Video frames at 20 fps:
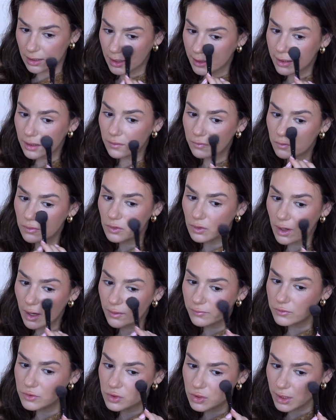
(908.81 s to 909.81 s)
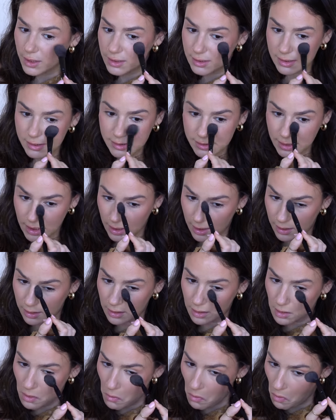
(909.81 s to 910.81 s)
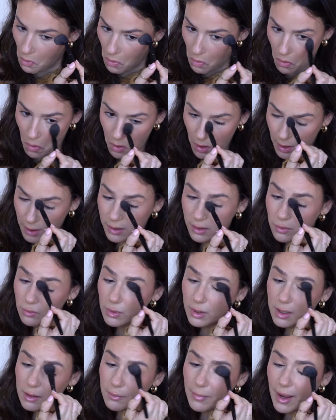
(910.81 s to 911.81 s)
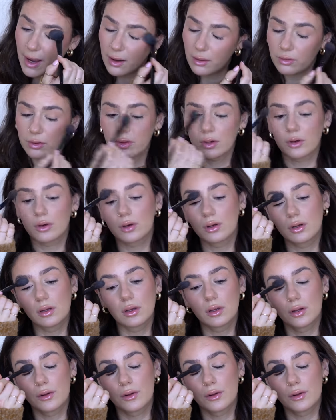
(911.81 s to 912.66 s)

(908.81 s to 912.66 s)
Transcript: Like if you have dry skin and you want a powder